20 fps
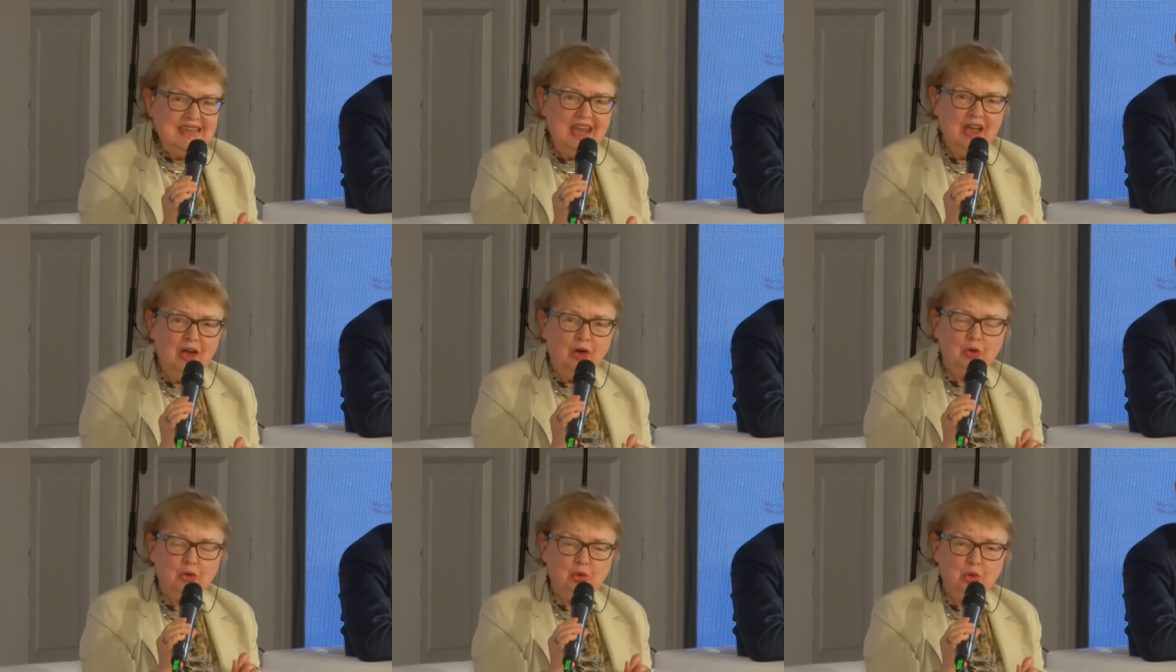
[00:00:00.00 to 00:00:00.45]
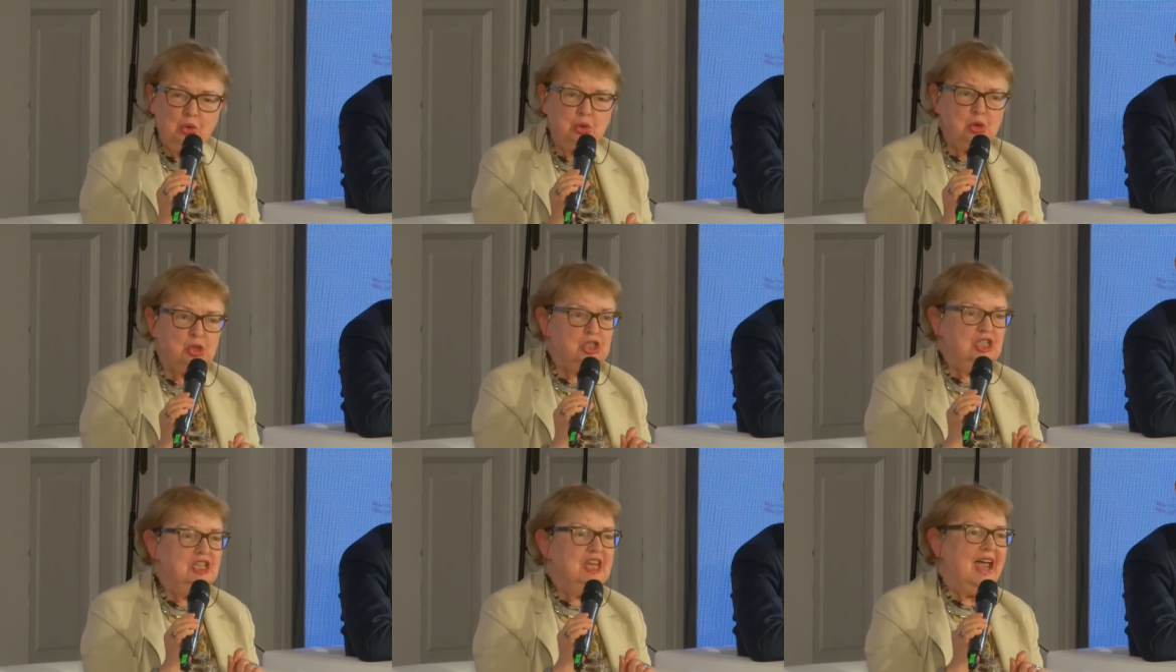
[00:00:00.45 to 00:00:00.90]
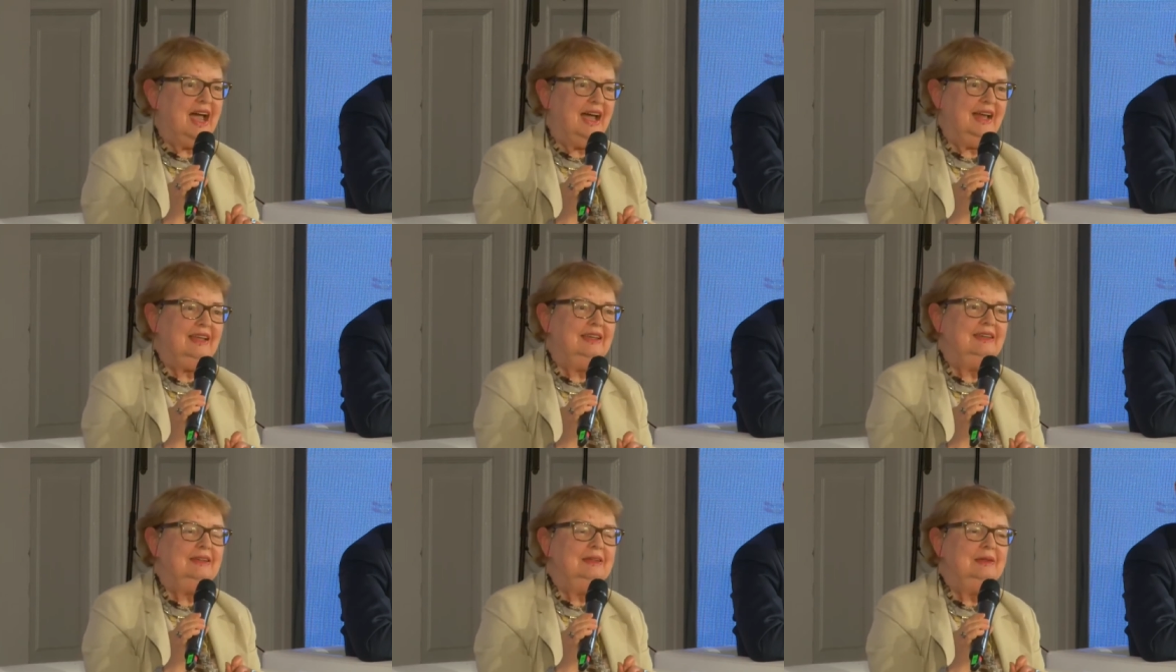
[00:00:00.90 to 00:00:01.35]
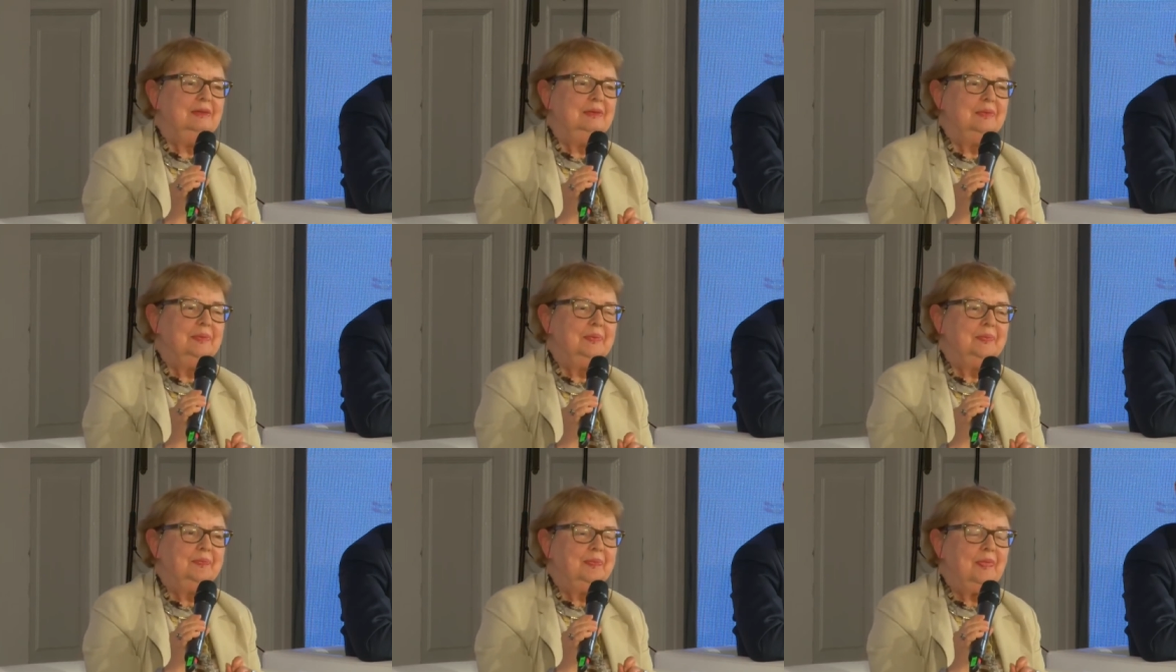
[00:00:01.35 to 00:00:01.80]
The Romans very
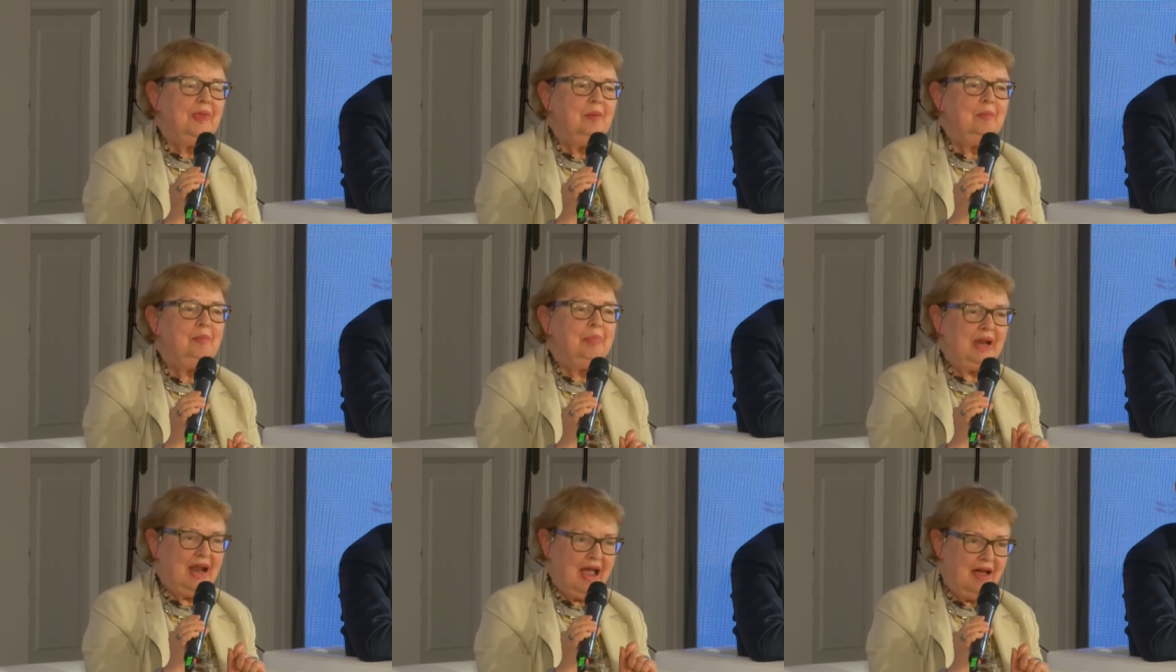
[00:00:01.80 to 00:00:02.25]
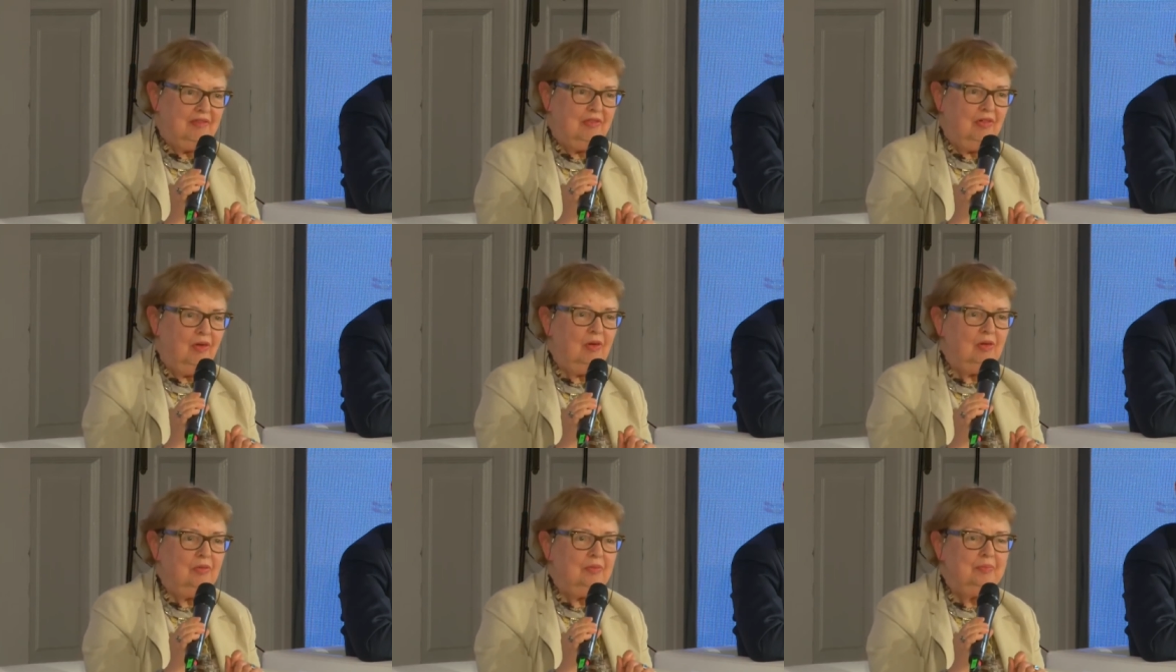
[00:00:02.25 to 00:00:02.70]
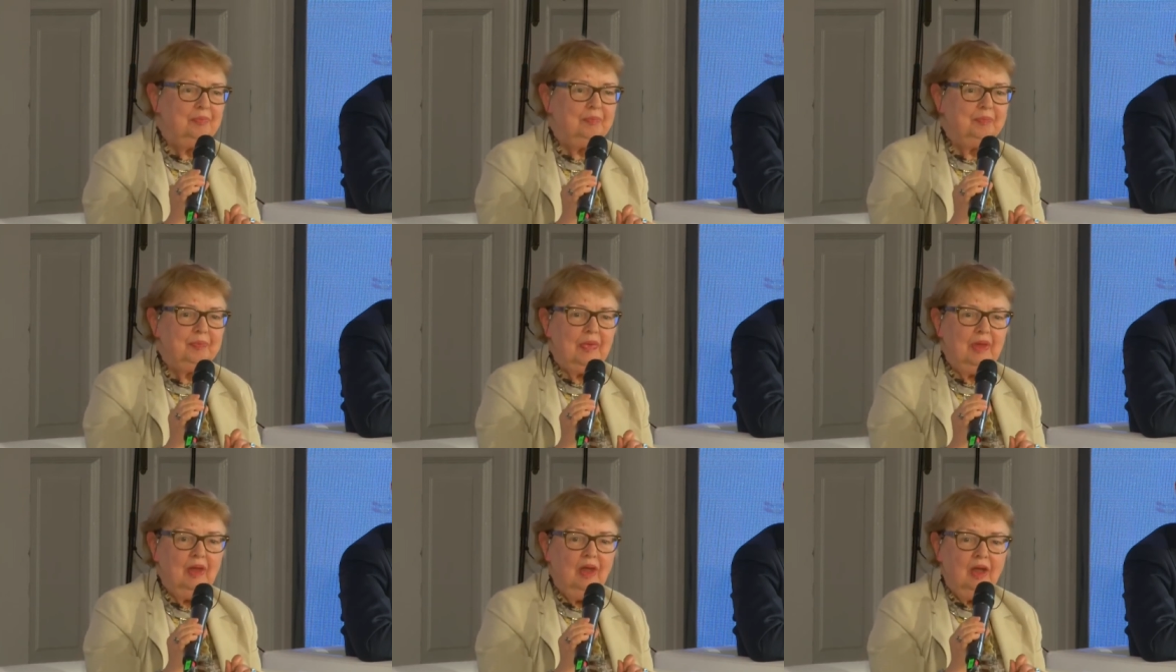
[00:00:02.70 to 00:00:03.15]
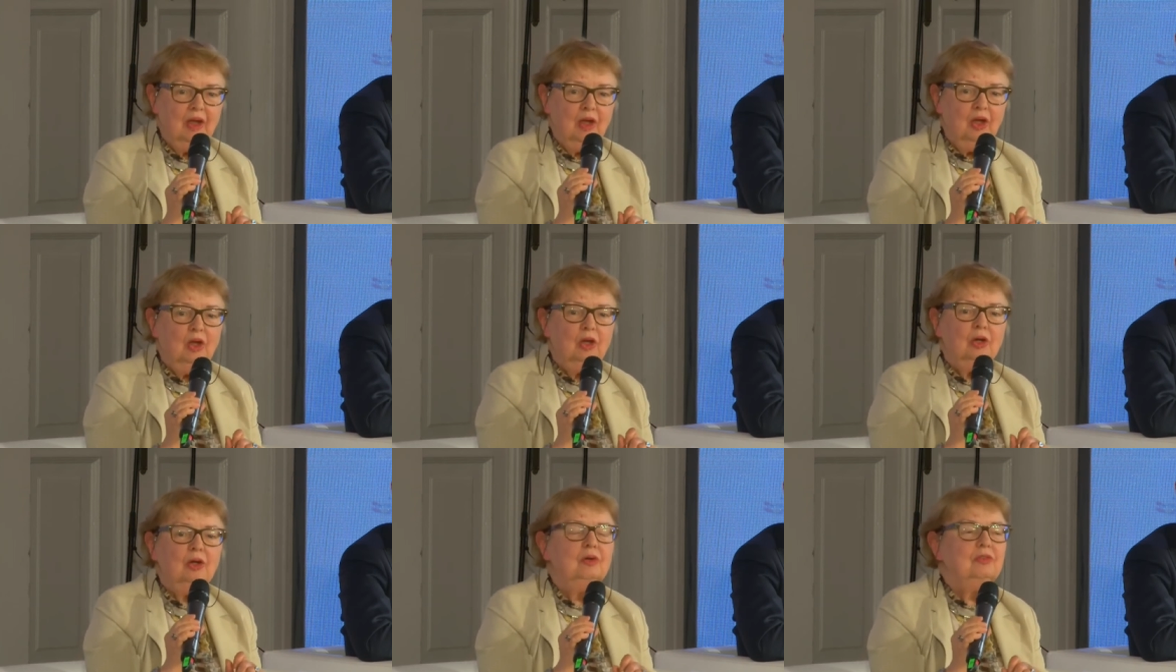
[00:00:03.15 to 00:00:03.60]
precisely
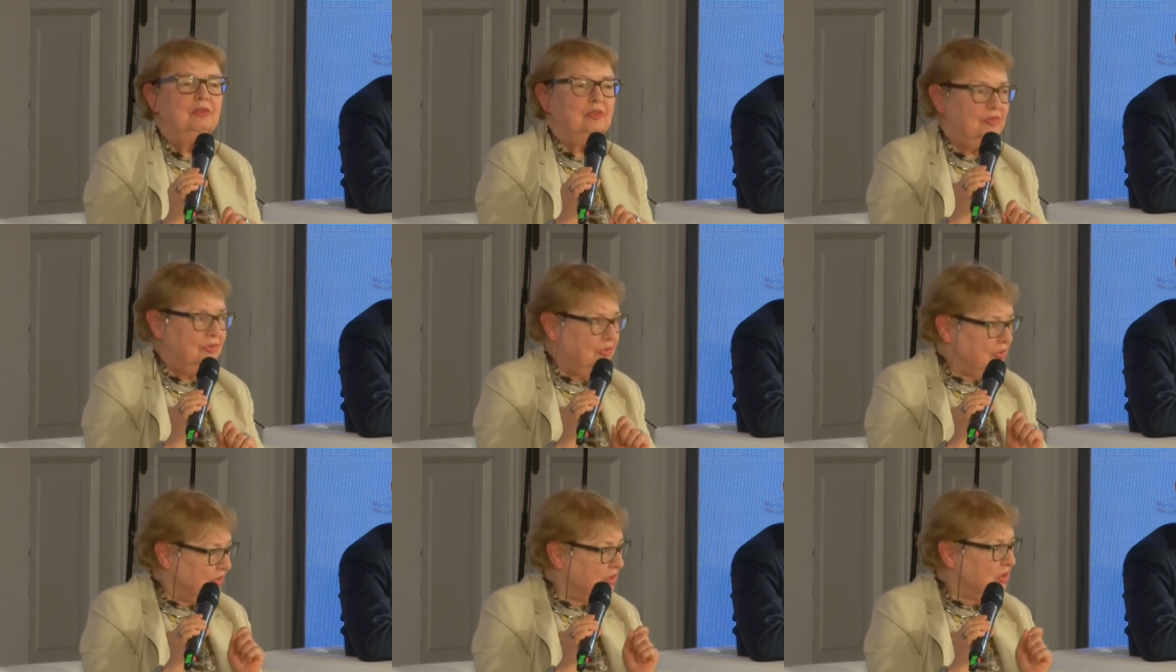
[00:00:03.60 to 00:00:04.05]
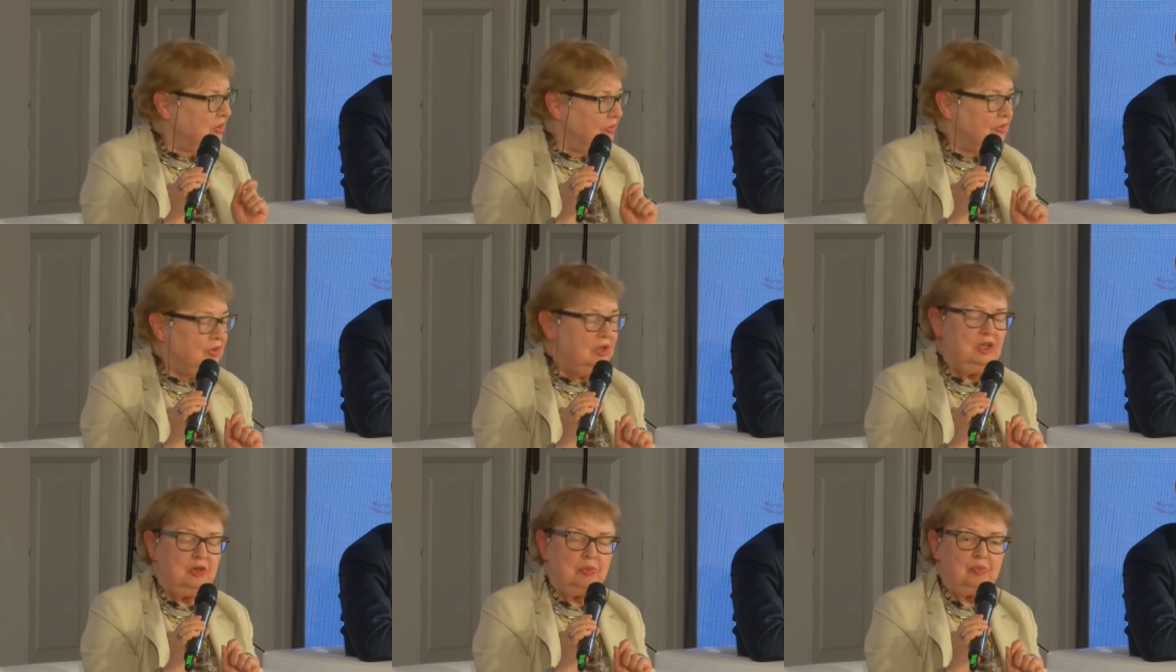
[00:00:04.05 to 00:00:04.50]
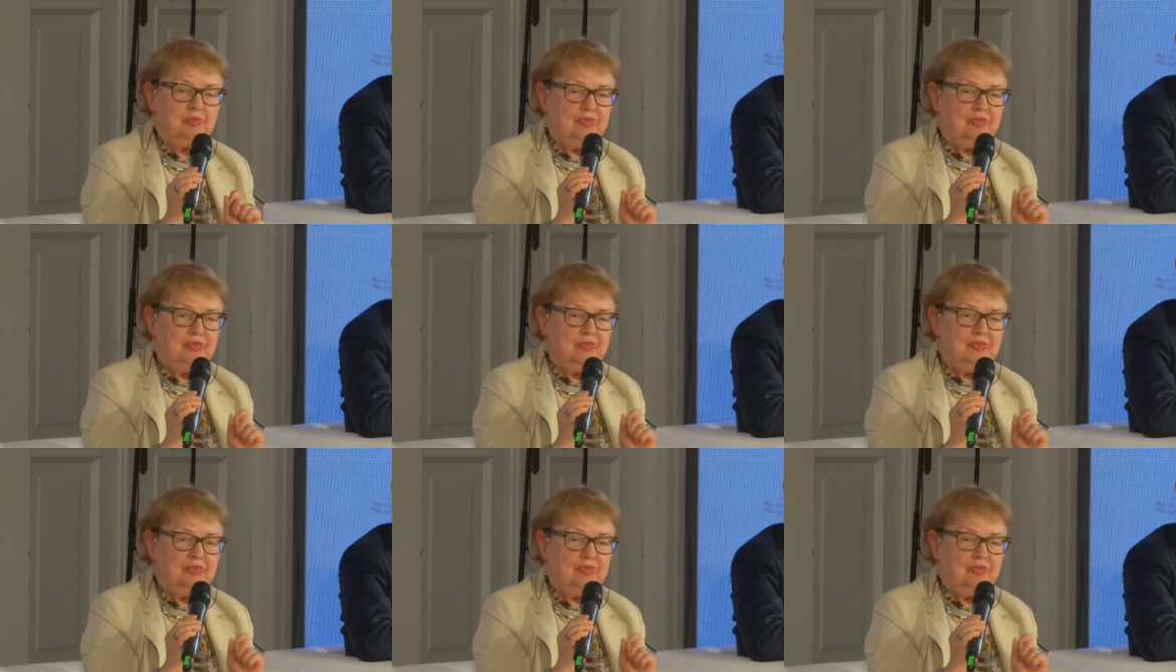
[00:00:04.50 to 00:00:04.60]
differentiated between